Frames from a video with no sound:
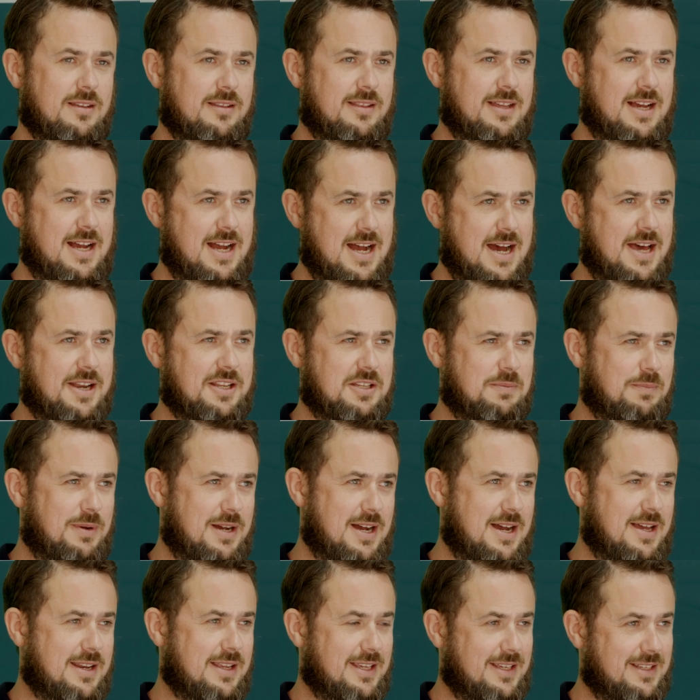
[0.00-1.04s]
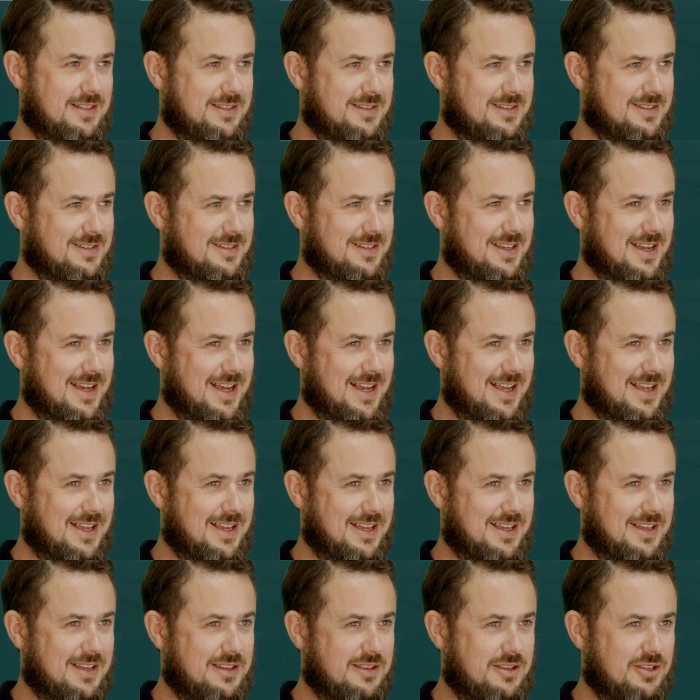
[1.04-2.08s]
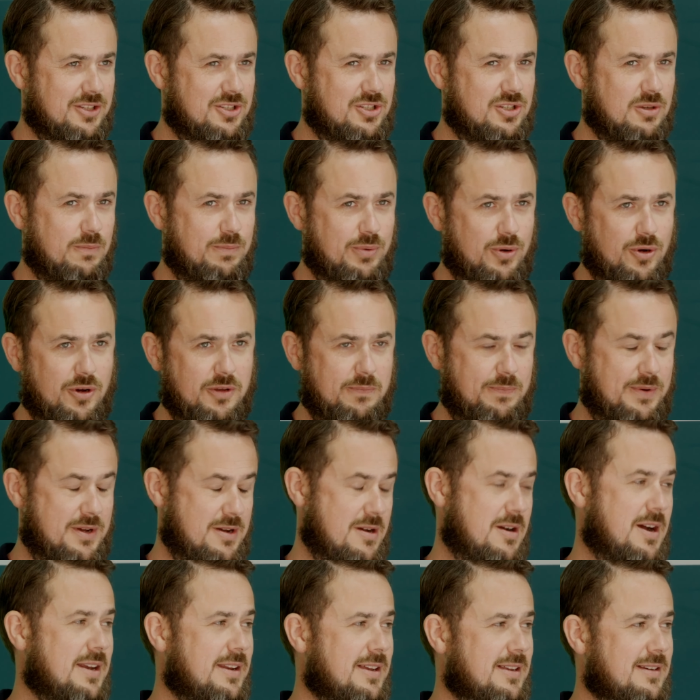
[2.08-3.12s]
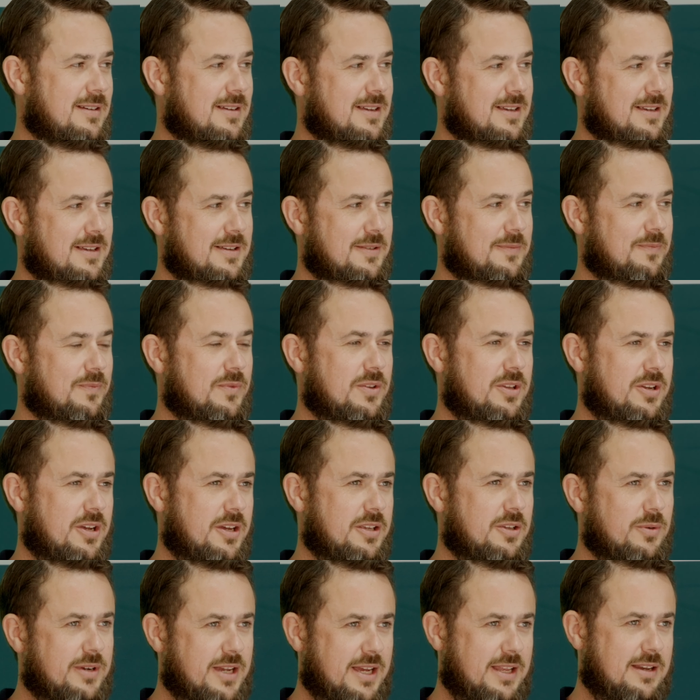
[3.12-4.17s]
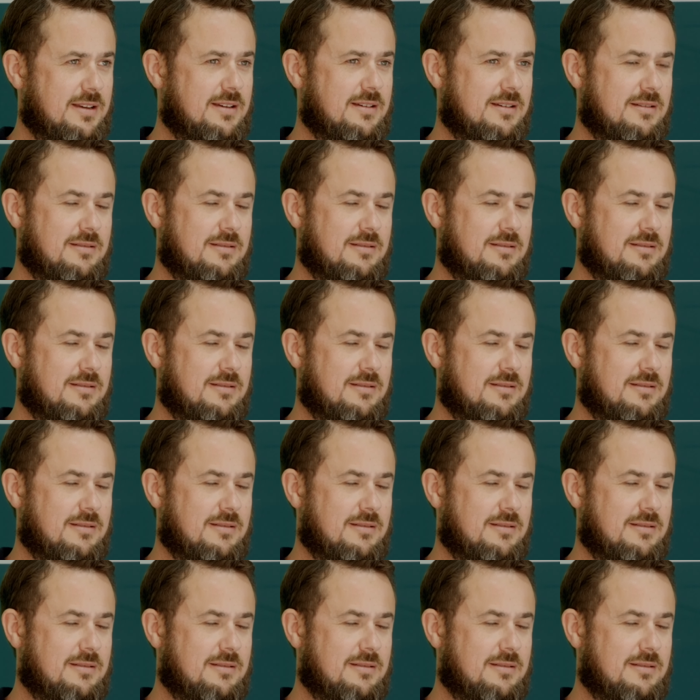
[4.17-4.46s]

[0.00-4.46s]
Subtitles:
The hardest part is the support behind it. You'll get,